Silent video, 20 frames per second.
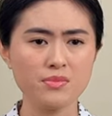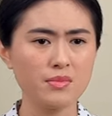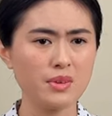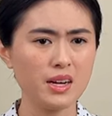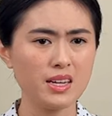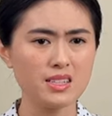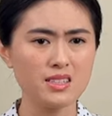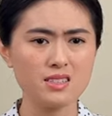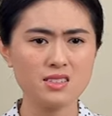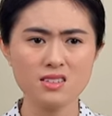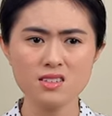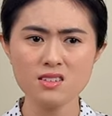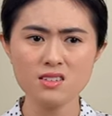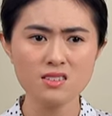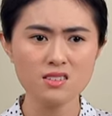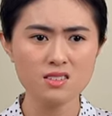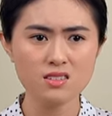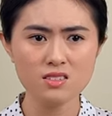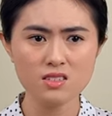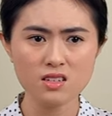But I didn't
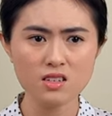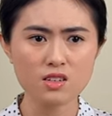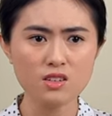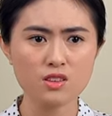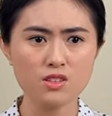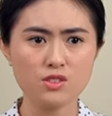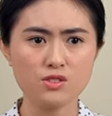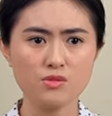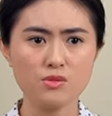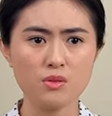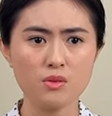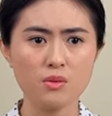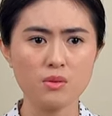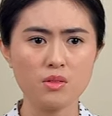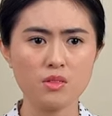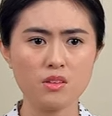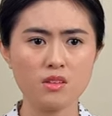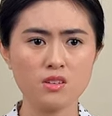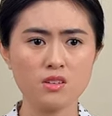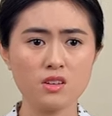seek the
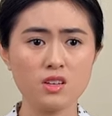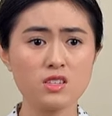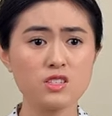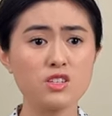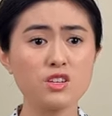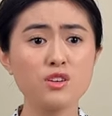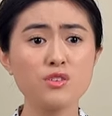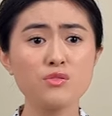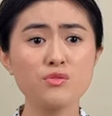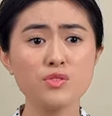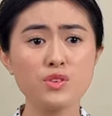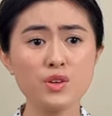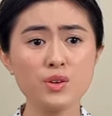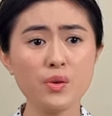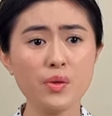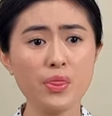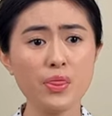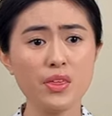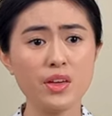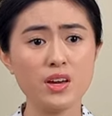truth and didn't
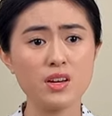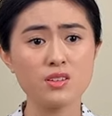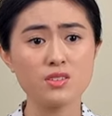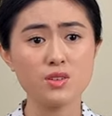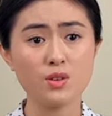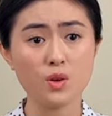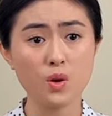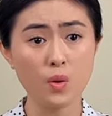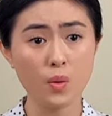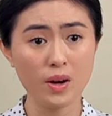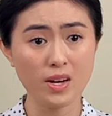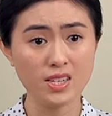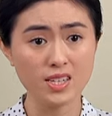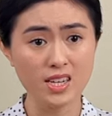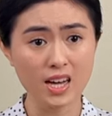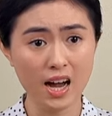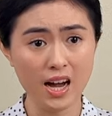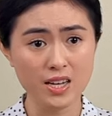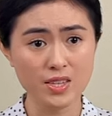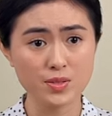view things according to
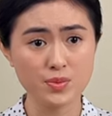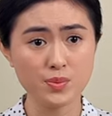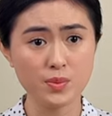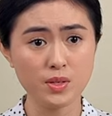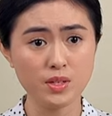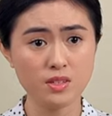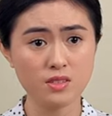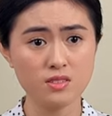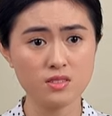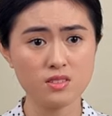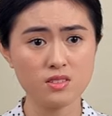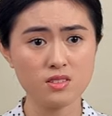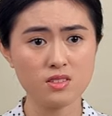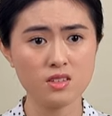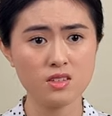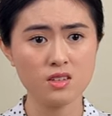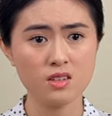God's words